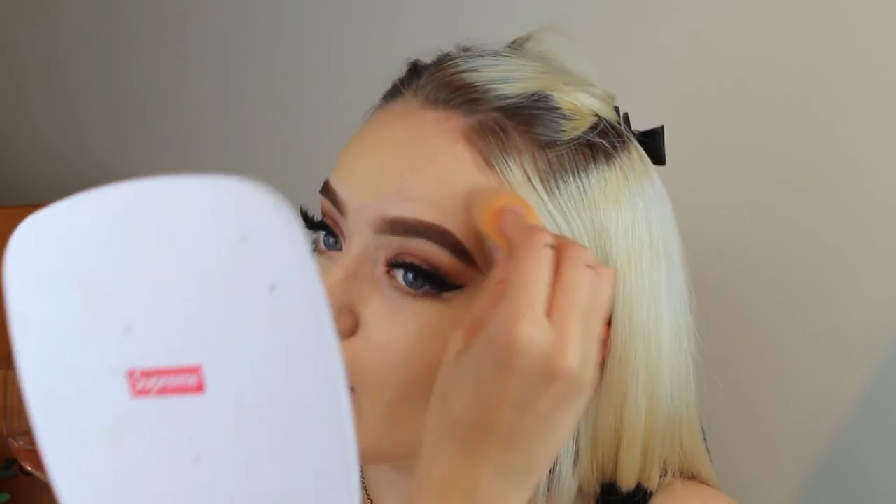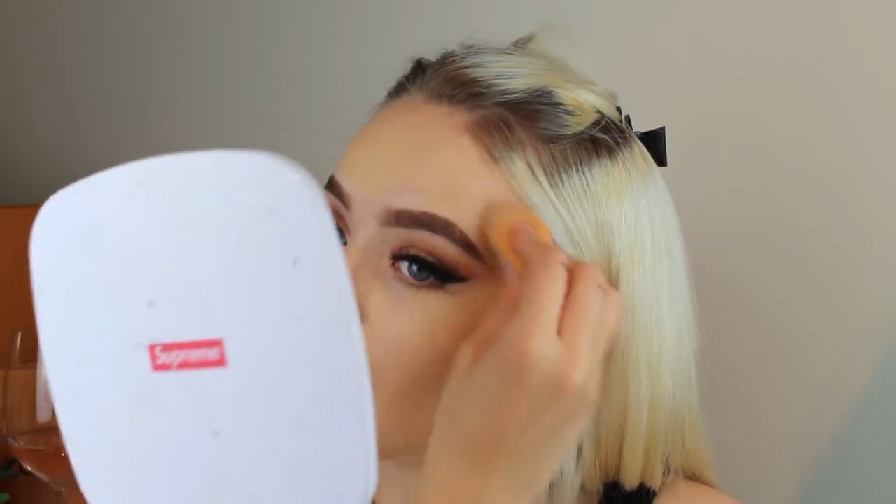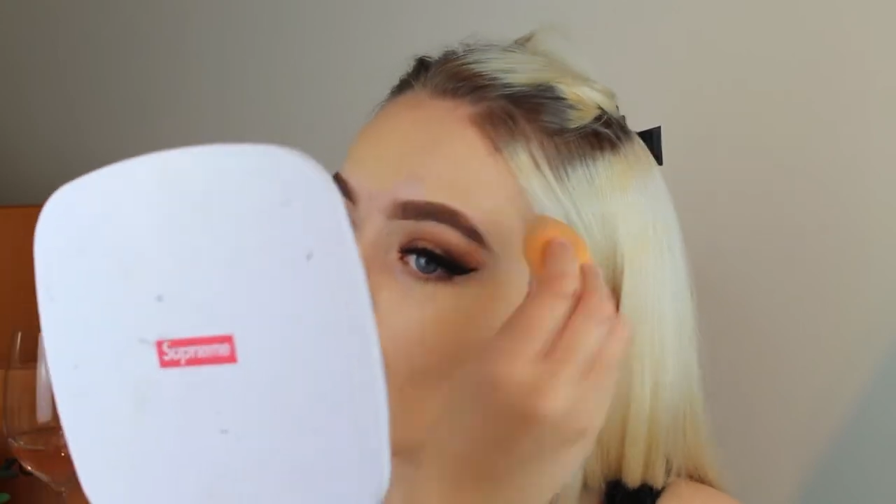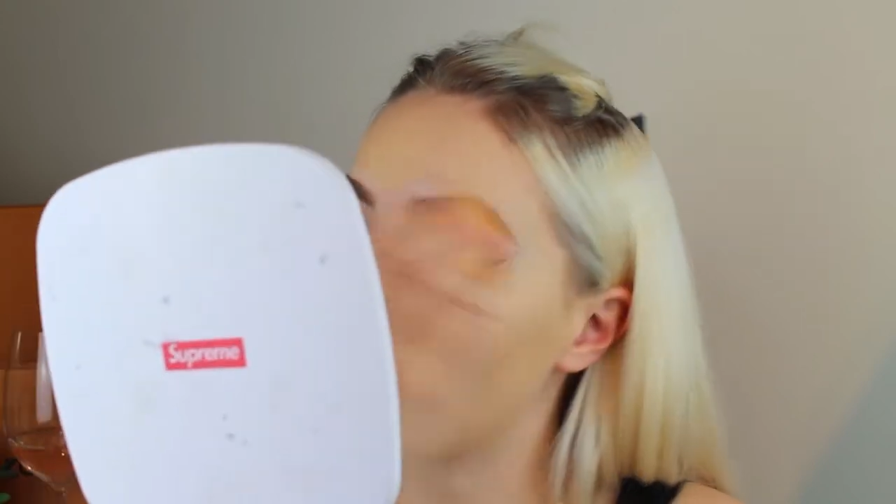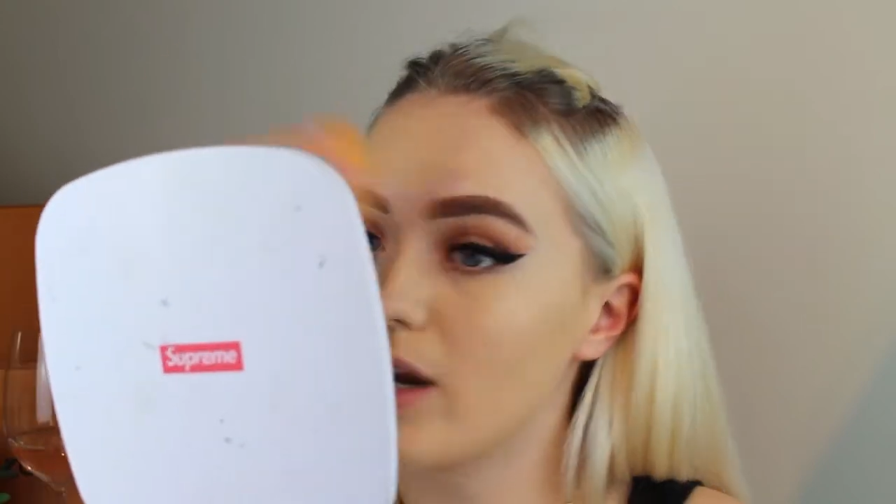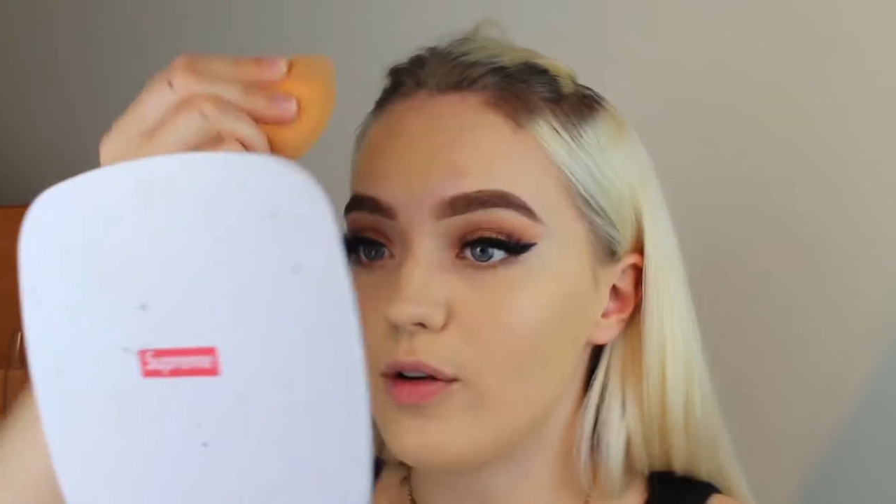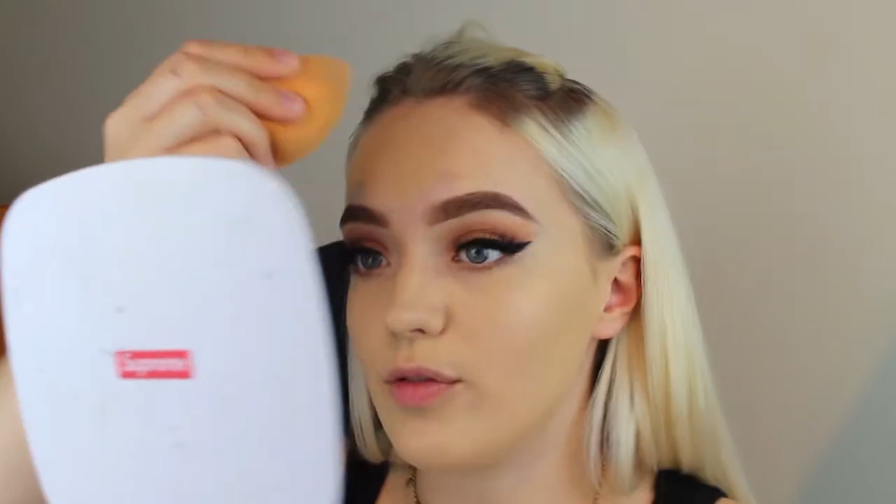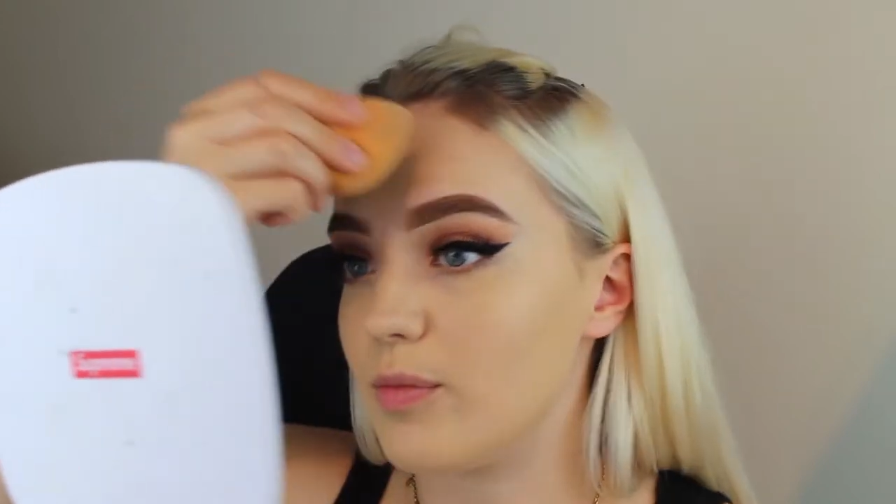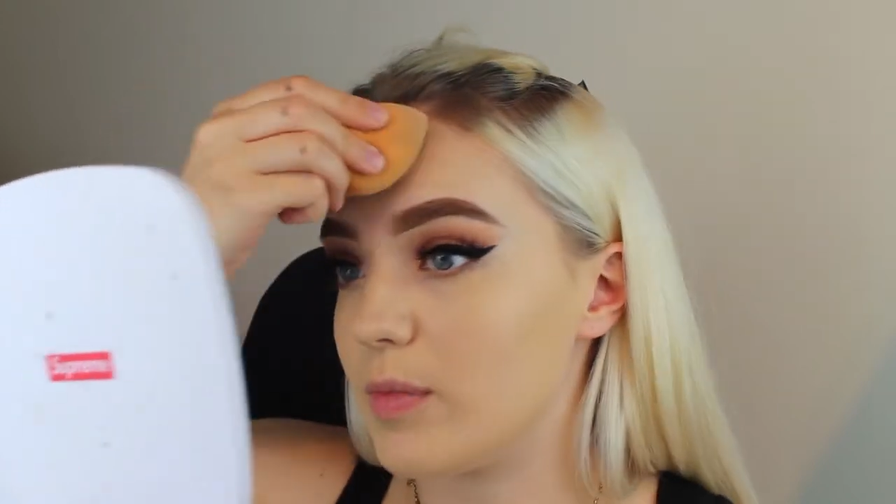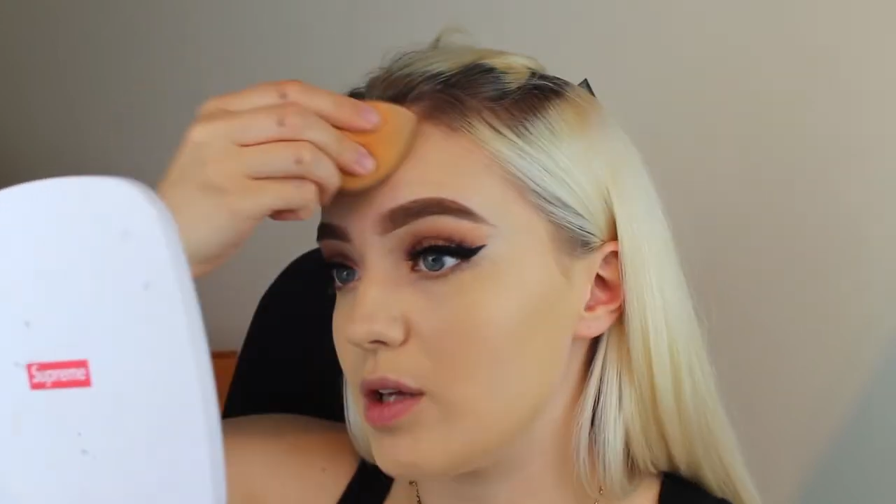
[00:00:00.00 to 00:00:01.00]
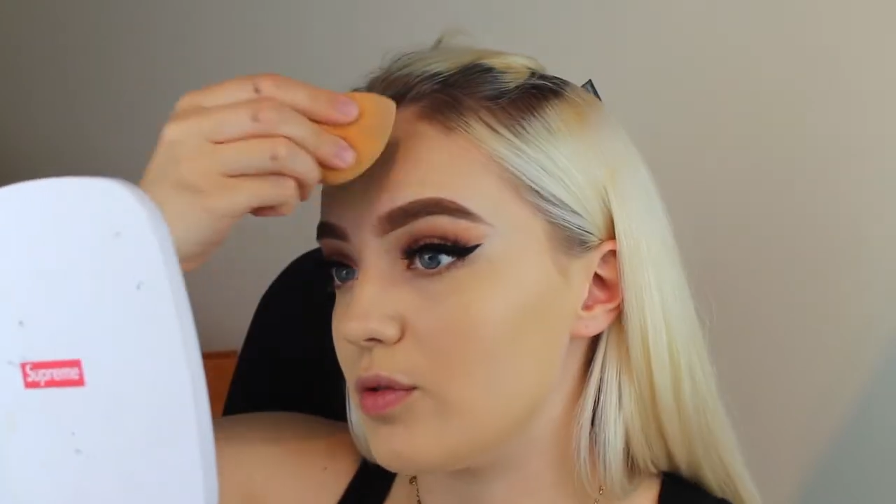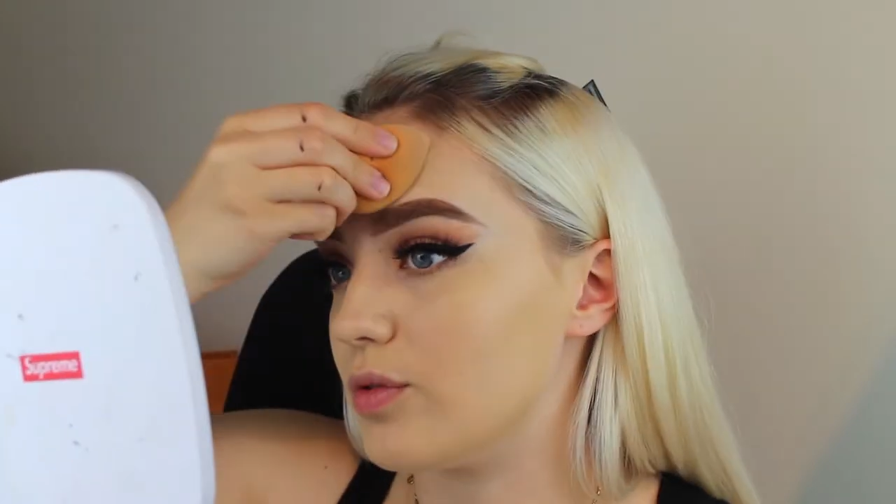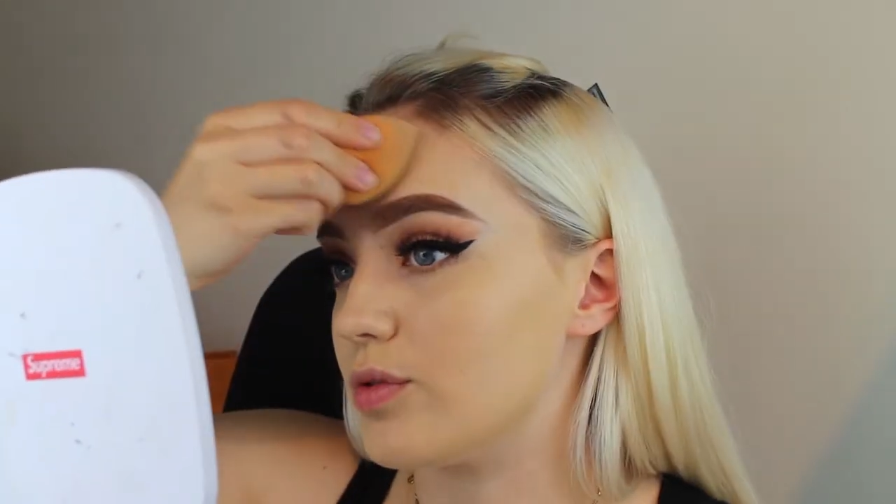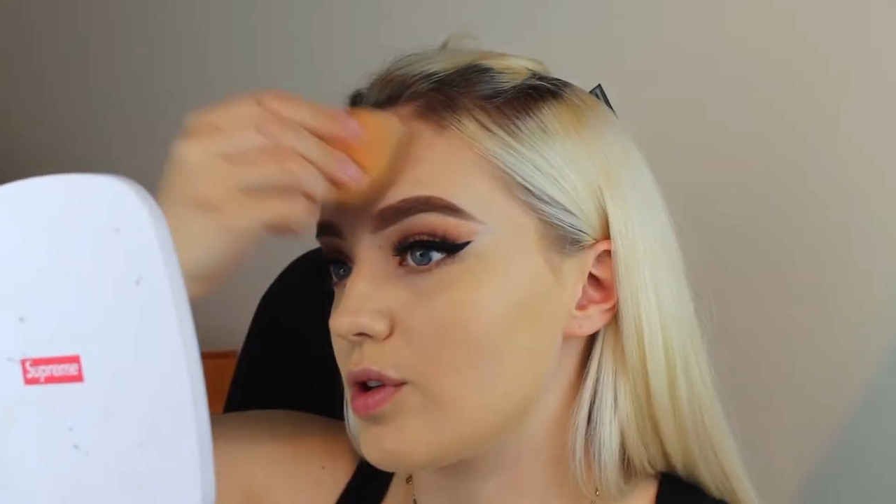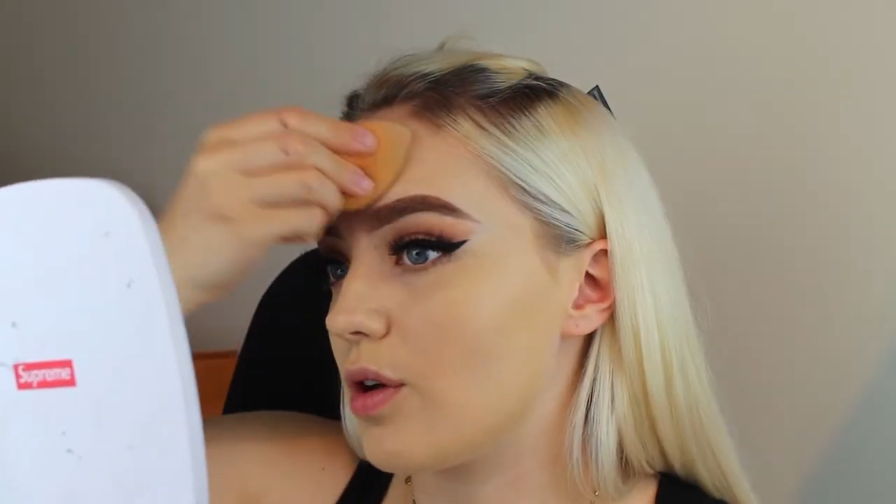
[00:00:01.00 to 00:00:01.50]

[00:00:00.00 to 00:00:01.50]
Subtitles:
you know, gone out for meals,